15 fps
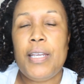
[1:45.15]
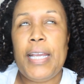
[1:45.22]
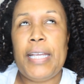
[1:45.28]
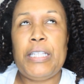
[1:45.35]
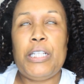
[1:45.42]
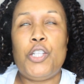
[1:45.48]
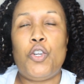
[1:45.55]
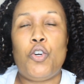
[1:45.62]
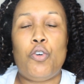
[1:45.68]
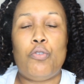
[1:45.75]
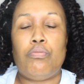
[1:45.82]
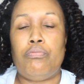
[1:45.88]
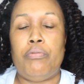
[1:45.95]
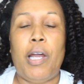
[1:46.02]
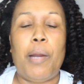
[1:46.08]
and the
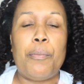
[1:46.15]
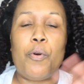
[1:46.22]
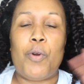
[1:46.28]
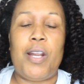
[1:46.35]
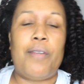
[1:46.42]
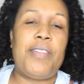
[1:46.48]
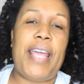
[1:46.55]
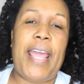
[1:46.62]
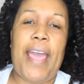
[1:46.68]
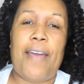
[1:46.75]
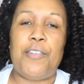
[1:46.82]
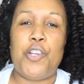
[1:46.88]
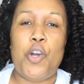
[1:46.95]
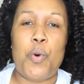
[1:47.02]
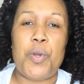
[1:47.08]
little number whatever they
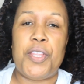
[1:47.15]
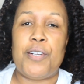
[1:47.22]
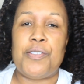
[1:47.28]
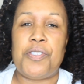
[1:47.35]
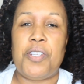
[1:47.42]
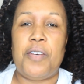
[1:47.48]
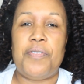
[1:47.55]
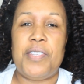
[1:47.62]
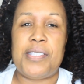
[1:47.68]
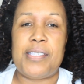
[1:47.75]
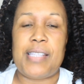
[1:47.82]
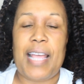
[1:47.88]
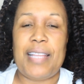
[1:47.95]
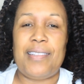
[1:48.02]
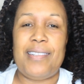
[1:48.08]
have to go with their stuff this
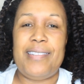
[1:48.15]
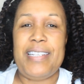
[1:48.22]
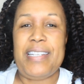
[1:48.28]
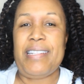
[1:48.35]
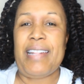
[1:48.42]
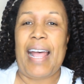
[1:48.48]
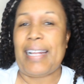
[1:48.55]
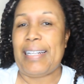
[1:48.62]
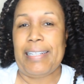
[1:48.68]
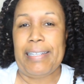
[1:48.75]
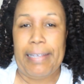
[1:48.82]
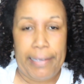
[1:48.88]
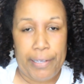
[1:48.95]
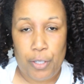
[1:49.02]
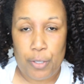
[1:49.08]
is like the
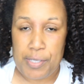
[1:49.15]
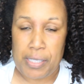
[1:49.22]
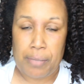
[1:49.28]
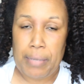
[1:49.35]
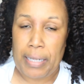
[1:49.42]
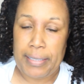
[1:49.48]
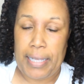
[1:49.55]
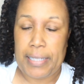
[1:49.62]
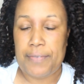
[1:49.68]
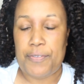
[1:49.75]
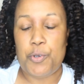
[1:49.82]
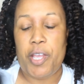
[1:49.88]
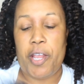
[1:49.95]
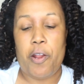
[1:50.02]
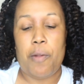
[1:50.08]
d90l or something like that if
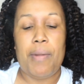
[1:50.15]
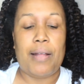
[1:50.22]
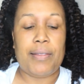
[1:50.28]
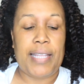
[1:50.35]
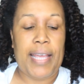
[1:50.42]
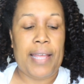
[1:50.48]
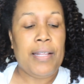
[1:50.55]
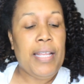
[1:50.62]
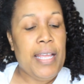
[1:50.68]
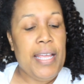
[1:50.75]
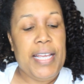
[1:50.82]
you care about that